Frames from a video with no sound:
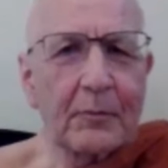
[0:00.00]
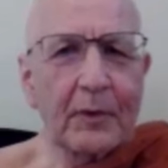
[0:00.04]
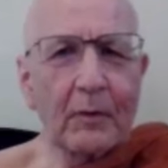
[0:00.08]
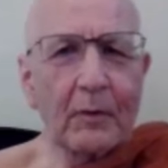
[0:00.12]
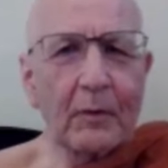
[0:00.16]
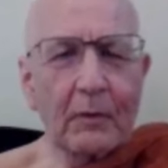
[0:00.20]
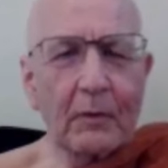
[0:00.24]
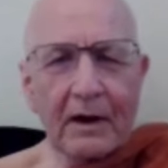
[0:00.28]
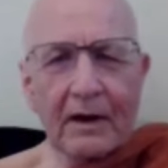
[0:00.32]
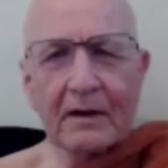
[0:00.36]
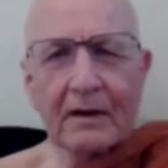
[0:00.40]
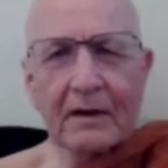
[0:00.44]

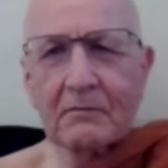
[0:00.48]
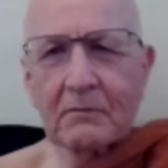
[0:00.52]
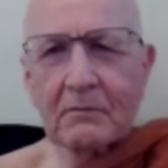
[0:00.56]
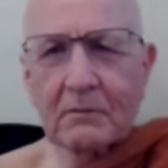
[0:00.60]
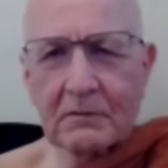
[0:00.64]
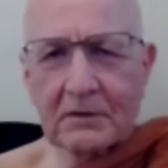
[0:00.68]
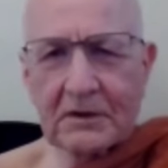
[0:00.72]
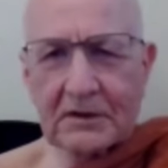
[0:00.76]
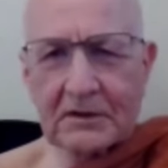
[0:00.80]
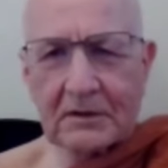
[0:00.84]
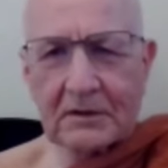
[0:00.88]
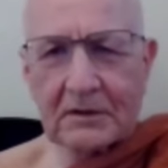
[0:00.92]
But why
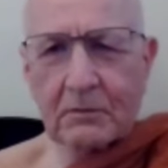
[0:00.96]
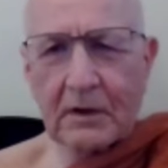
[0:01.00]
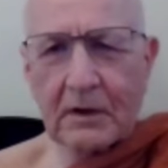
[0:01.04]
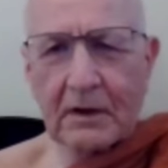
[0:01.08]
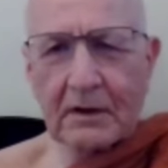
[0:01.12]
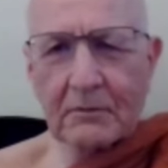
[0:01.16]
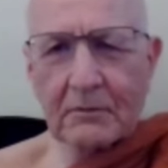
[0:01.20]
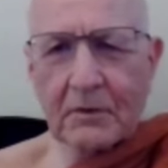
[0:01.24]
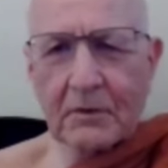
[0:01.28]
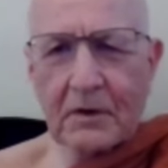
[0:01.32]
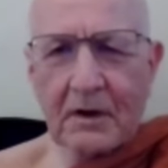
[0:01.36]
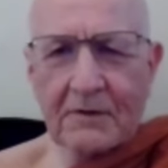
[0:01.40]
don't
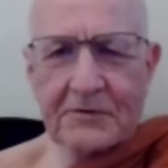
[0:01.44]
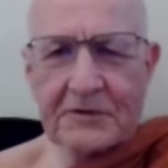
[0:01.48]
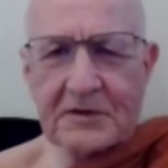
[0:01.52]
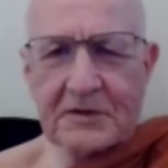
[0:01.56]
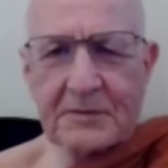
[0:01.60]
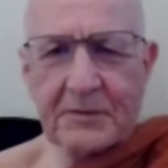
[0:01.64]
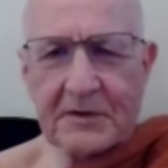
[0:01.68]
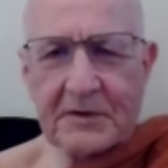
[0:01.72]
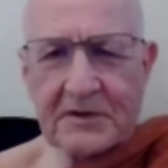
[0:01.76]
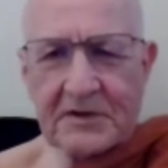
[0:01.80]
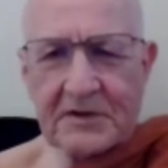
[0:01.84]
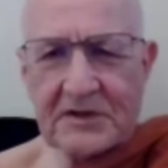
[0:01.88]
we offer
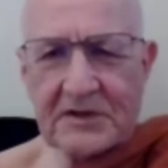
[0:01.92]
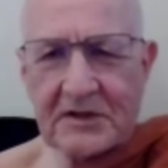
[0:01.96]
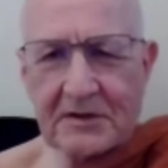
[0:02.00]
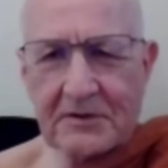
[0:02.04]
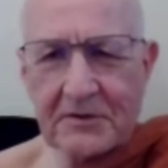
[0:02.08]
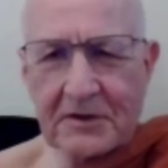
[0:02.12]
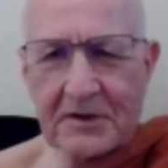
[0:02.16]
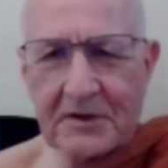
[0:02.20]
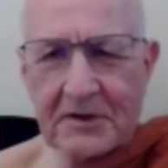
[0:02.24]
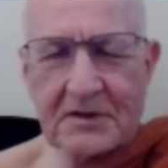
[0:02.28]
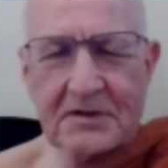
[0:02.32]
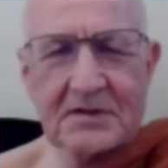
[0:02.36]
something
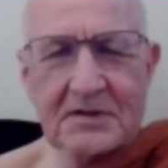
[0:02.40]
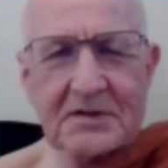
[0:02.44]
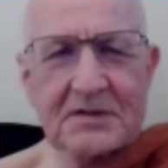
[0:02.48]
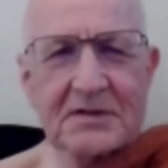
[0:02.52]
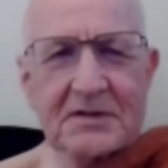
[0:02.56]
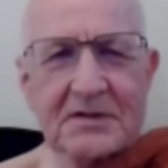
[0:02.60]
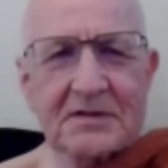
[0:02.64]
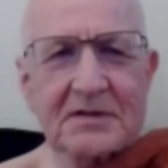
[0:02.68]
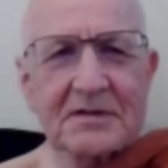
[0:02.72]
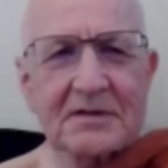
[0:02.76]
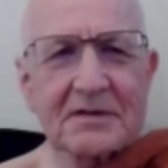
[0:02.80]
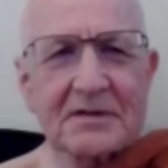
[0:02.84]

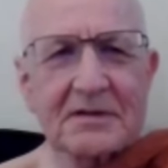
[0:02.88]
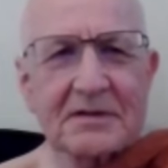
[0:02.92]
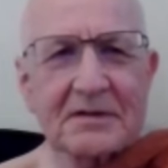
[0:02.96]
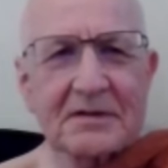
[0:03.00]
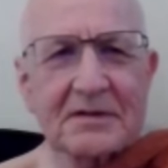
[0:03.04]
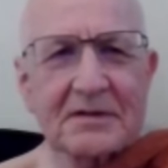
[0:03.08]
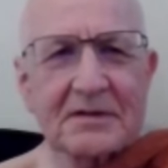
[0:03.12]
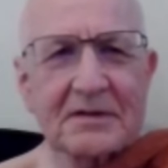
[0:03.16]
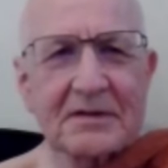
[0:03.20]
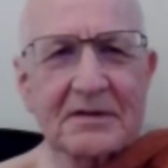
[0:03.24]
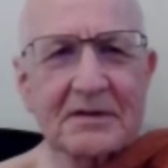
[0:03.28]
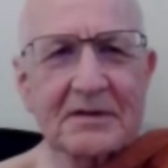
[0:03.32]
serious,
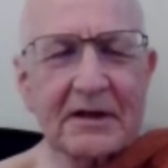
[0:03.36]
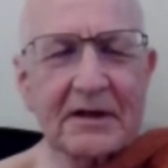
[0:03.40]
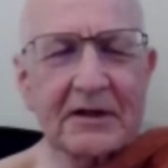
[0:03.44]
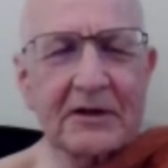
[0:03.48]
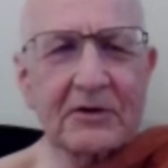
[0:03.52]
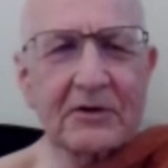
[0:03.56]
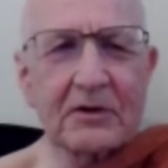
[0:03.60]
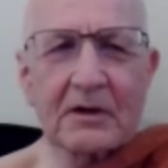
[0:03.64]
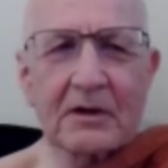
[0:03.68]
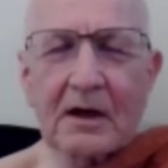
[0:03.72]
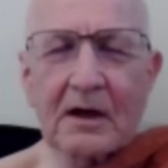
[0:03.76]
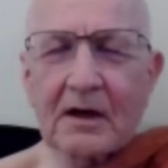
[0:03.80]

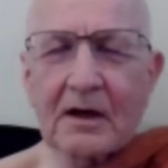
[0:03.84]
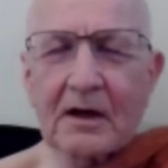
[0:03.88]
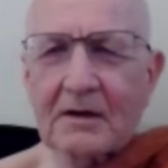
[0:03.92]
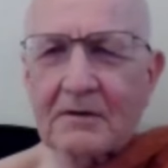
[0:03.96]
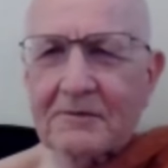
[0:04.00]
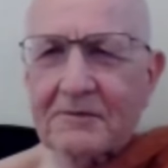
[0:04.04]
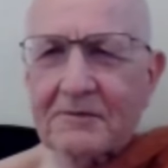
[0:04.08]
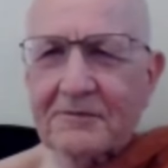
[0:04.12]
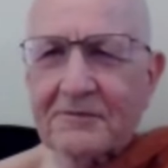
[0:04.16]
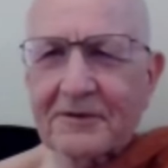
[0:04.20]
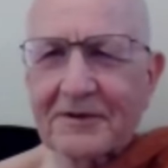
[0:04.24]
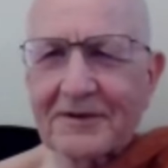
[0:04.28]
like your
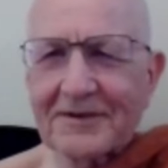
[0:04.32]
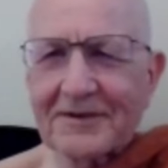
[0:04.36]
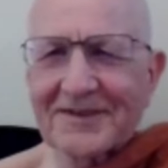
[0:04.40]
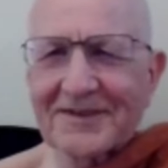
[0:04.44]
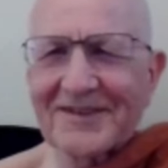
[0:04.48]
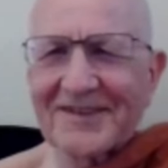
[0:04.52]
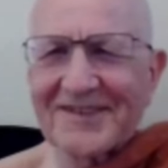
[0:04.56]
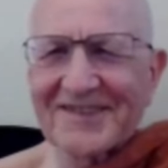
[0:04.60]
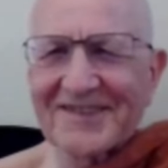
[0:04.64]
life?